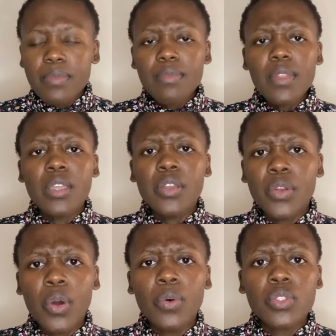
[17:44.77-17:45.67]

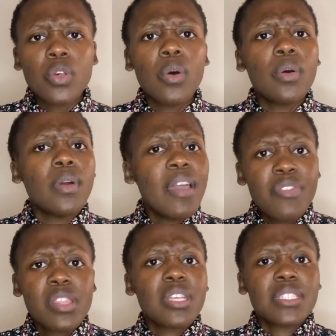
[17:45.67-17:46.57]
So
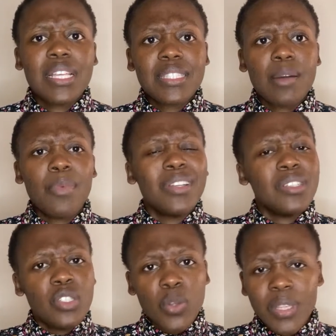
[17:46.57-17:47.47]
everything starts somewhere.
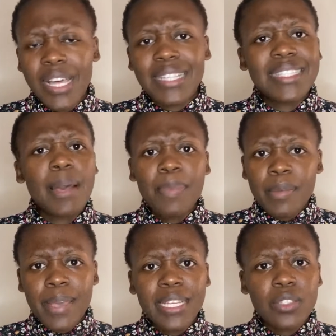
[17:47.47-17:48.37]
Do that,
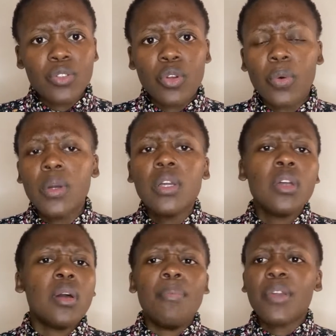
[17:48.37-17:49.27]
supplement,
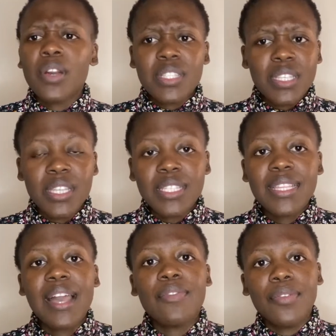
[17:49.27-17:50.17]
because in this
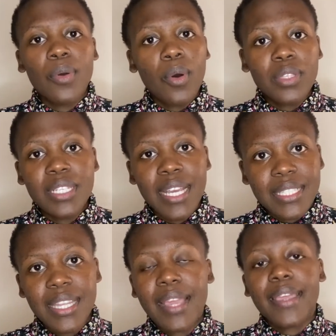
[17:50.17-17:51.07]
life we all need
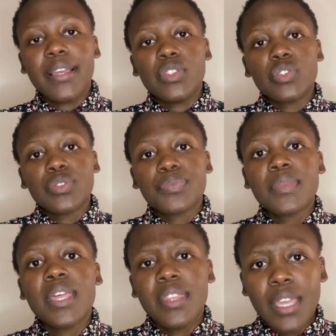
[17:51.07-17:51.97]
extra cash.
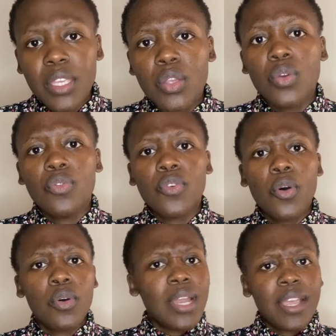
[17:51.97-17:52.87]
Thank you
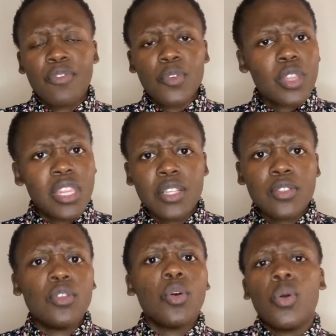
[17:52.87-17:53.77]
for like a few things,
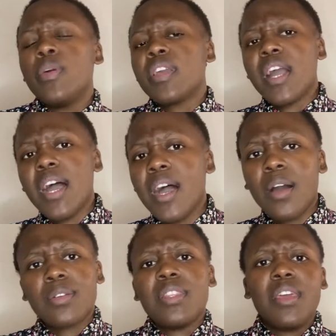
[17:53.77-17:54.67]
going
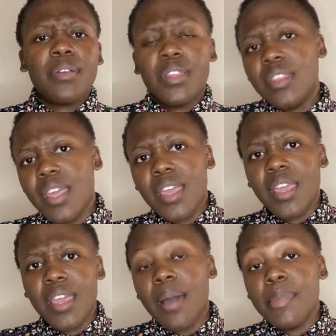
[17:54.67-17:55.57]
out there and
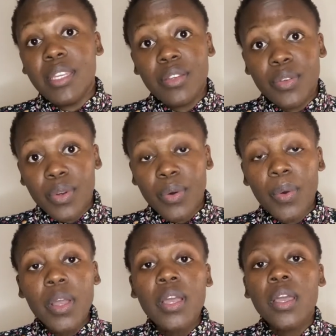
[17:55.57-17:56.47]
there. I mean,
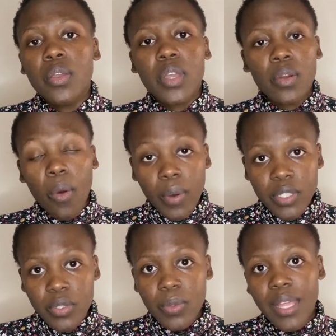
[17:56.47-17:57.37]
you can always
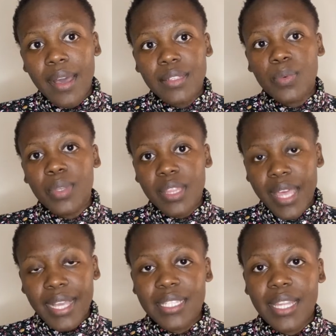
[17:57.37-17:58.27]
do that with the
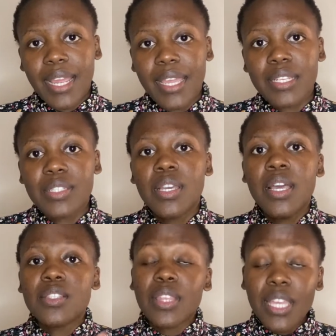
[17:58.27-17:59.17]
extra cash.
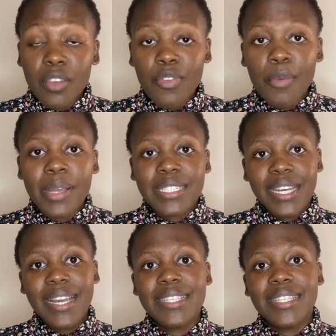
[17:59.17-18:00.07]
So thank you very much,
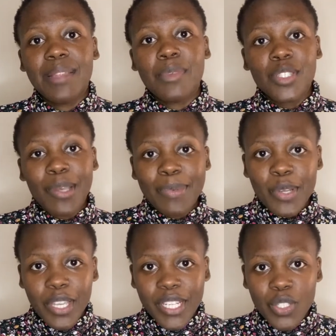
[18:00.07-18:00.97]
guys. Let me stop
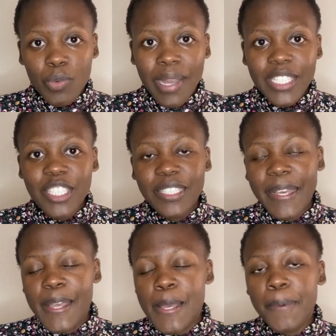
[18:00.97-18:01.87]
talking too much.
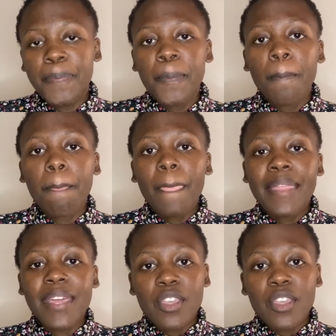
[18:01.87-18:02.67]
Thank